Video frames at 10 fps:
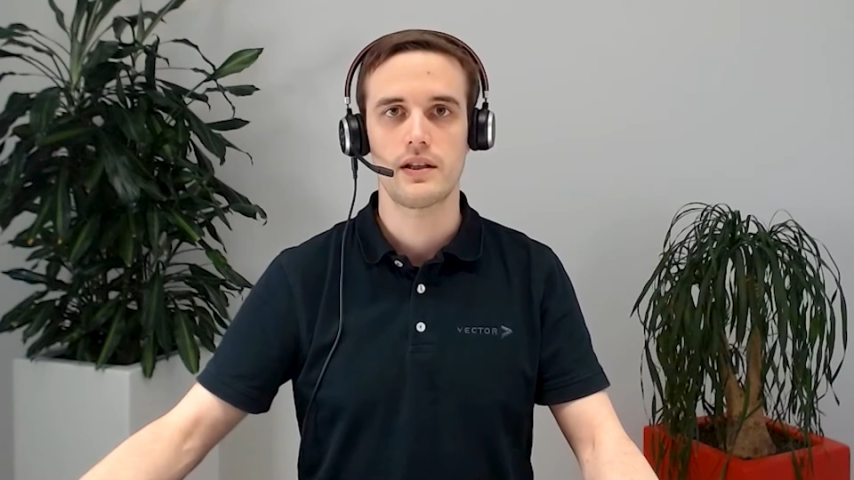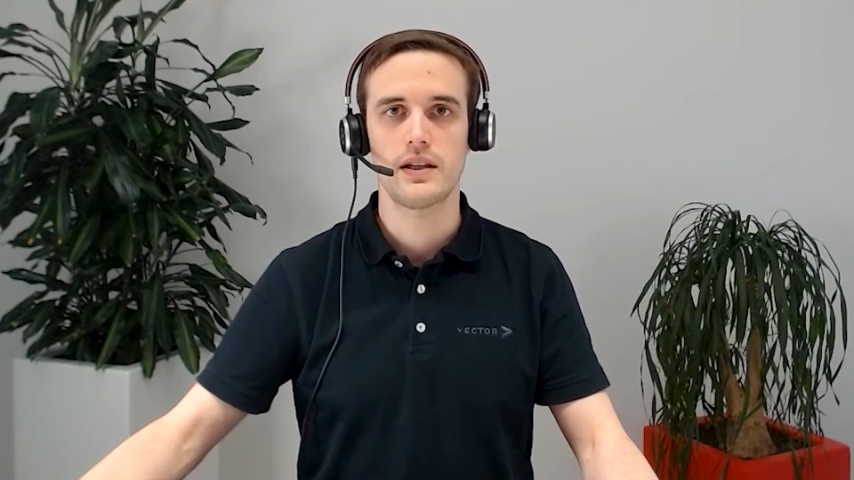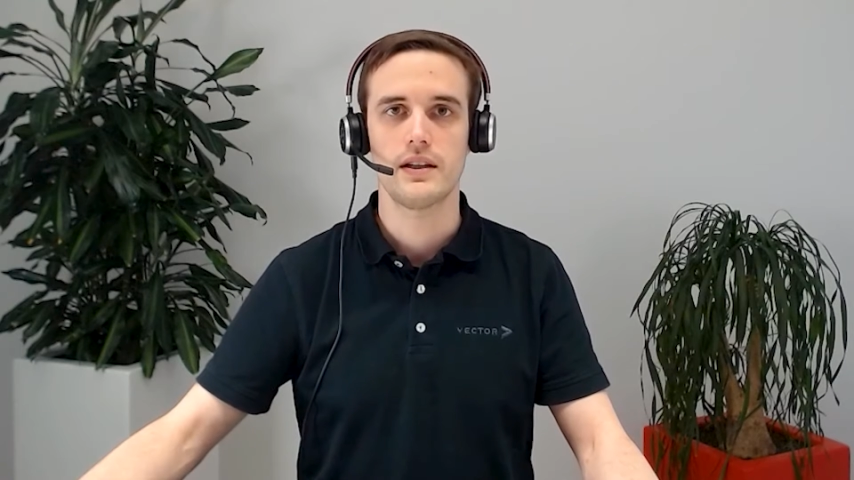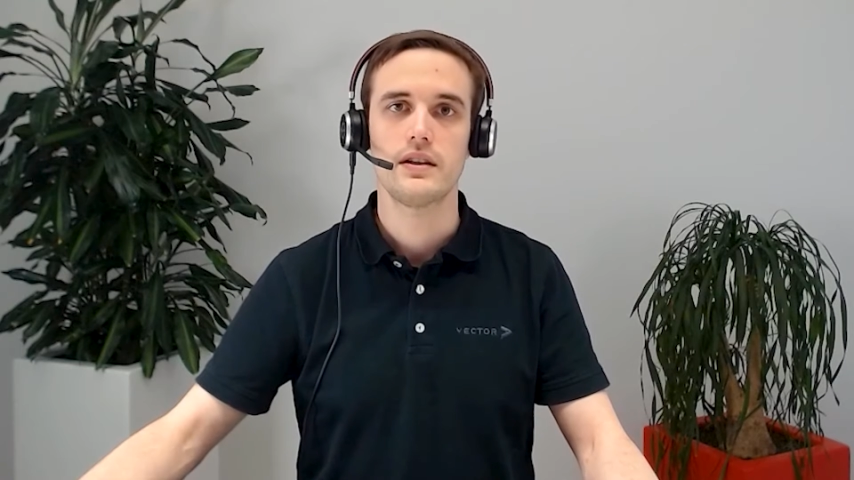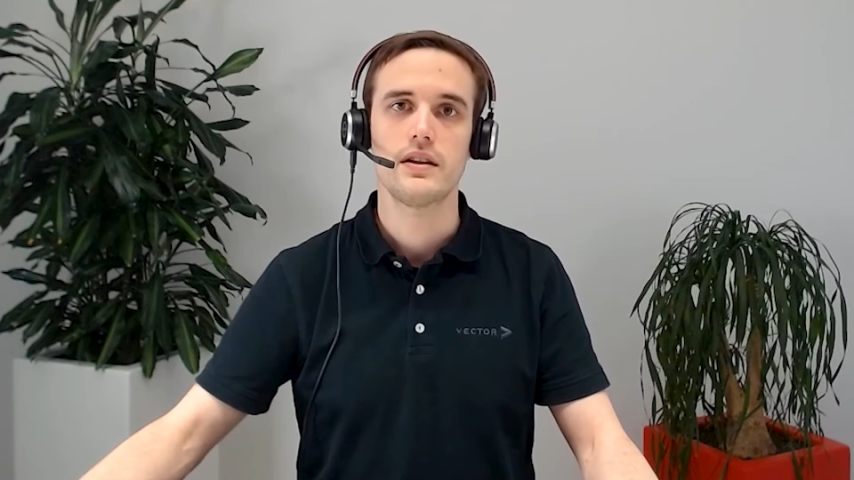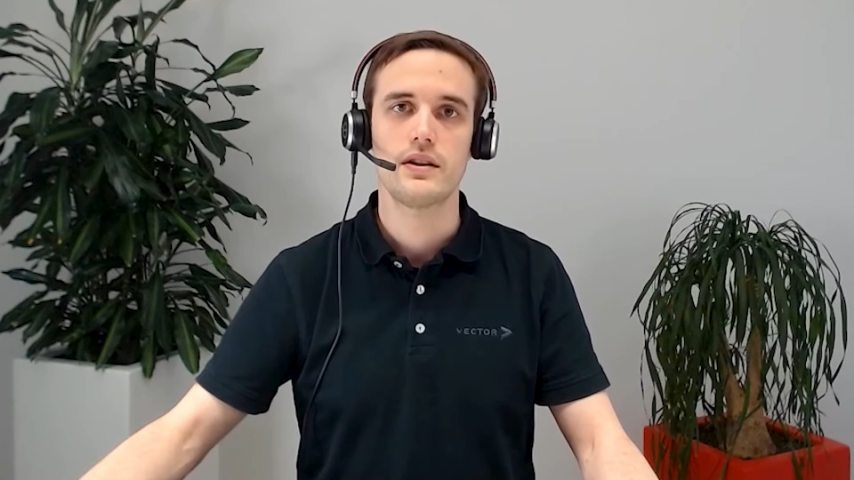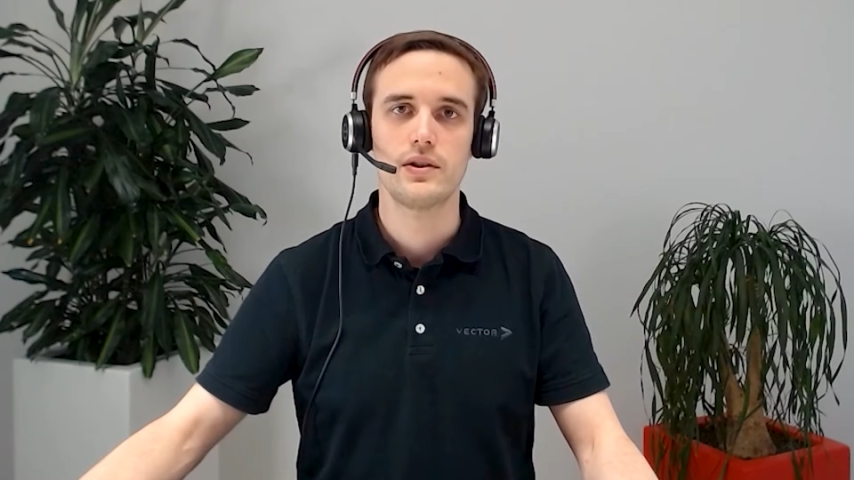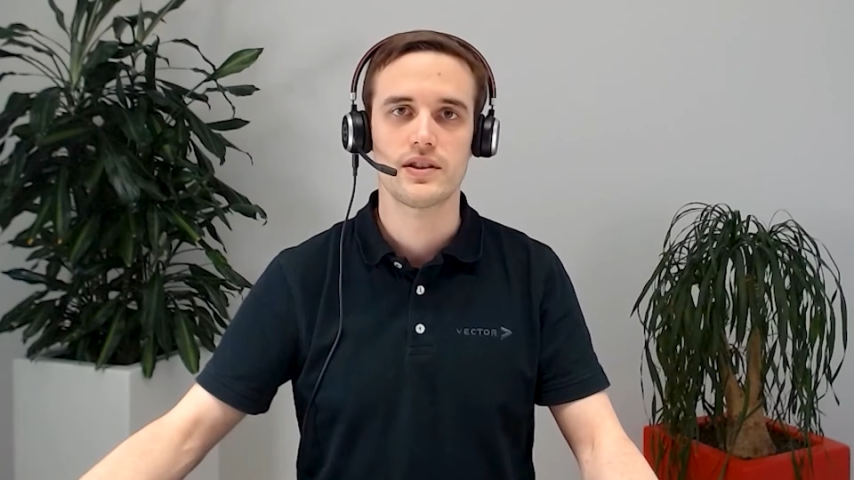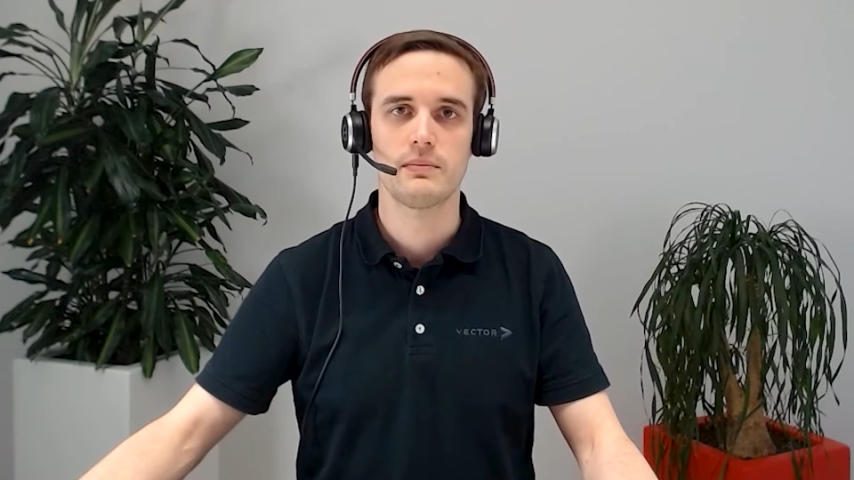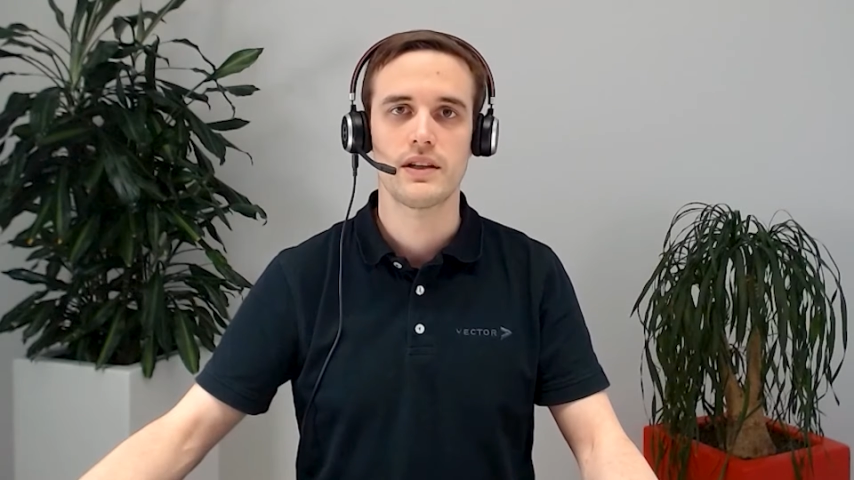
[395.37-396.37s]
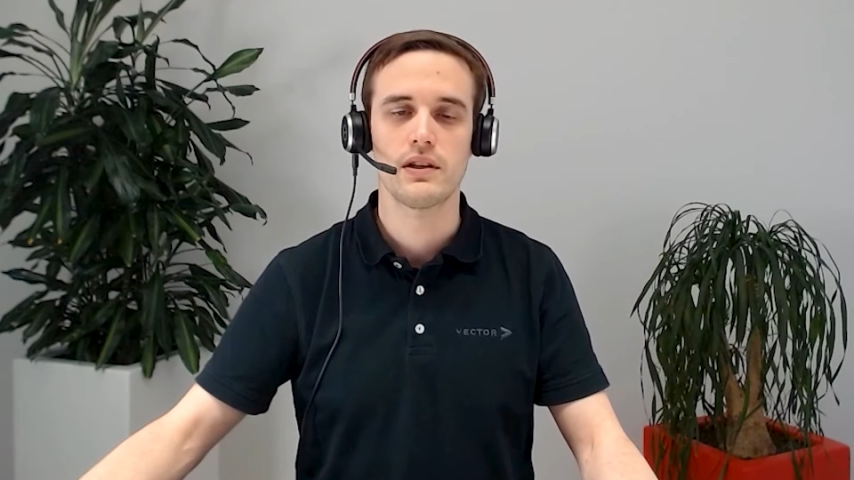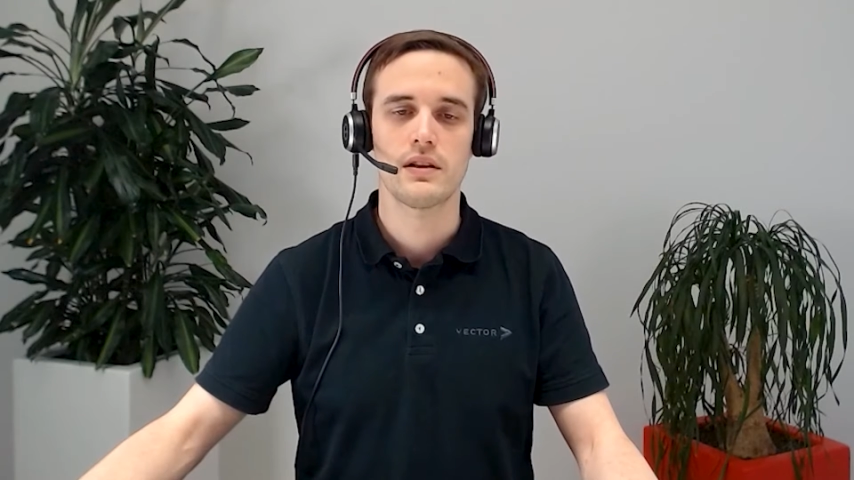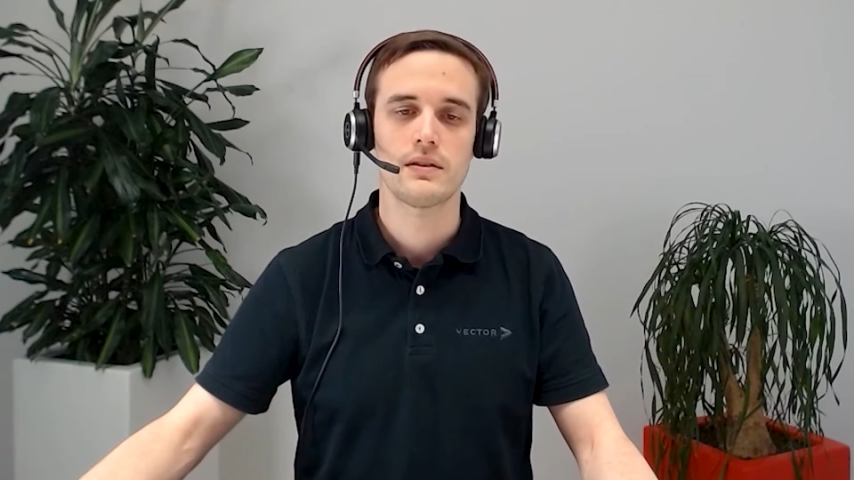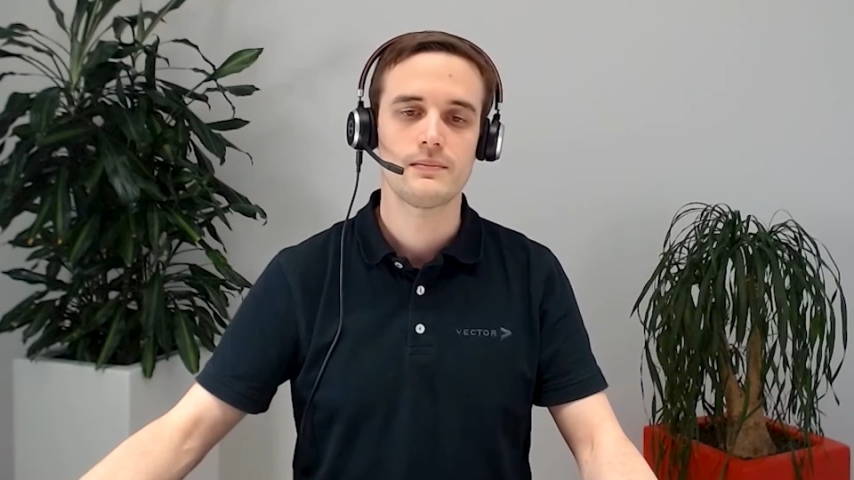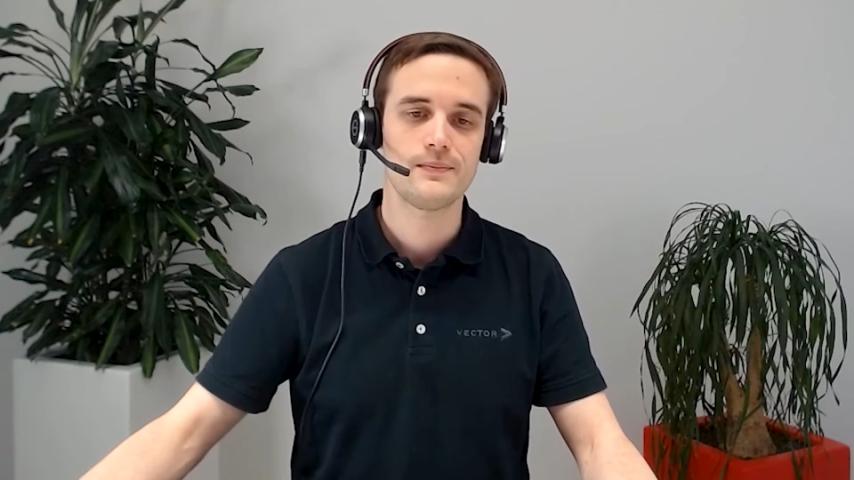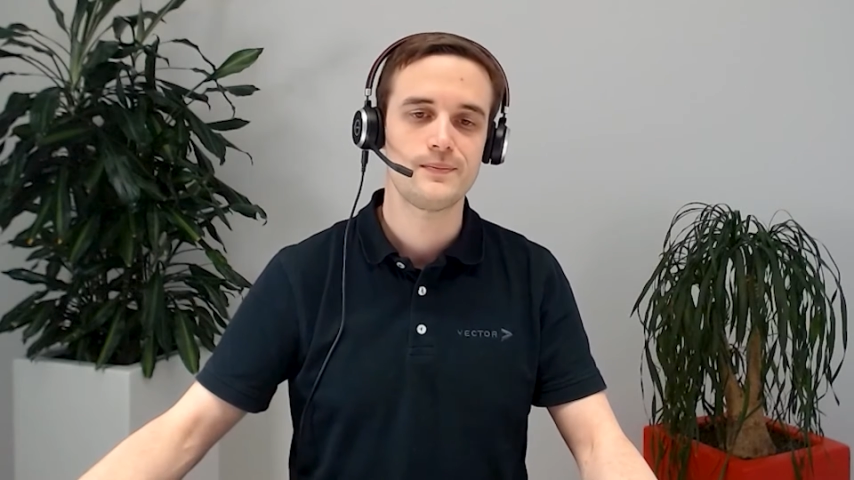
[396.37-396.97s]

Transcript: the user manual.